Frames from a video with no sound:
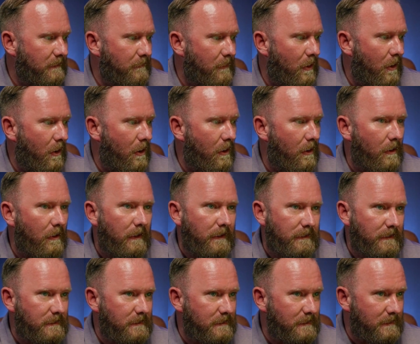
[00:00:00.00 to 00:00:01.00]
them all.
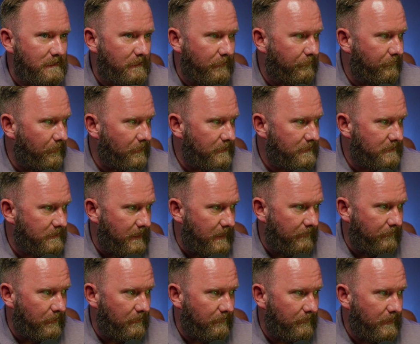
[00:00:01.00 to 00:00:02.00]
This is the first
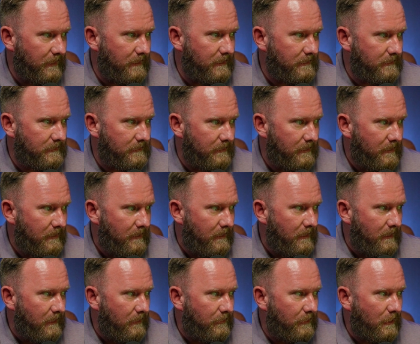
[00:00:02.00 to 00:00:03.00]
I've heard of this.
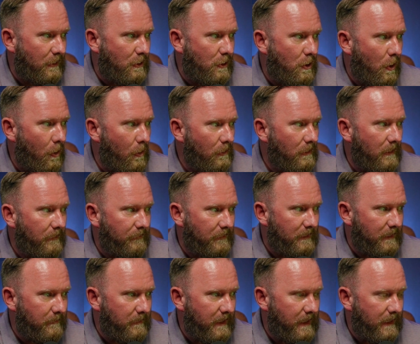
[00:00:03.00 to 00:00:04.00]
The goal of
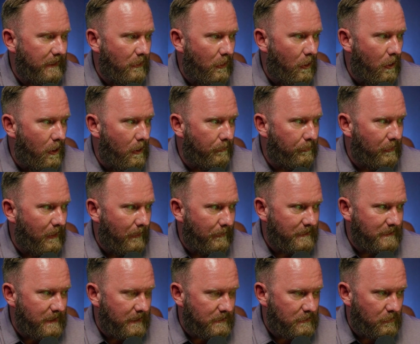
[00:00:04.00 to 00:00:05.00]
eliminating all
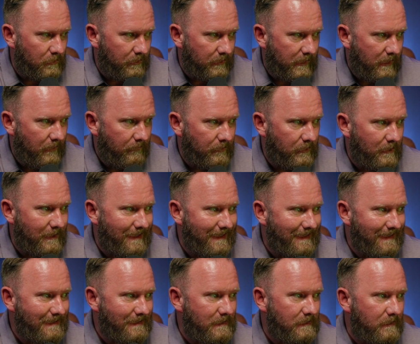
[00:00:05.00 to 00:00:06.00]
property tax, according to the governor,
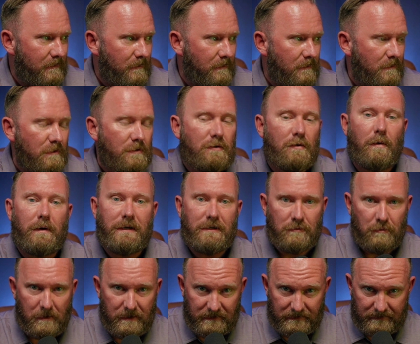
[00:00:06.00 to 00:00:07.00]
is
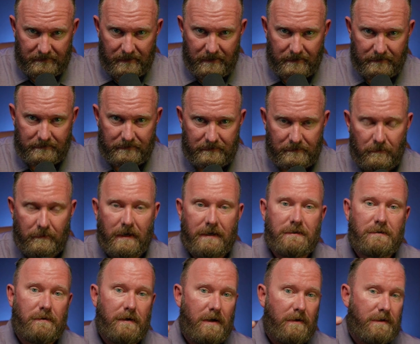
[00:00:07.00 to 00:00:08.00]
2026. Okay,
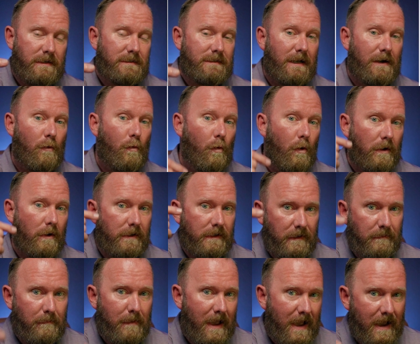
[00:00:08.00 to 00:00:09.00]
so now he's got a
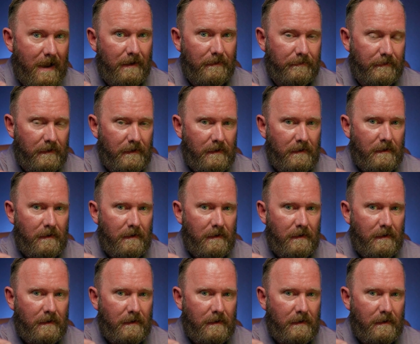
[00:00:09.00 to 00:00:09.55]
working math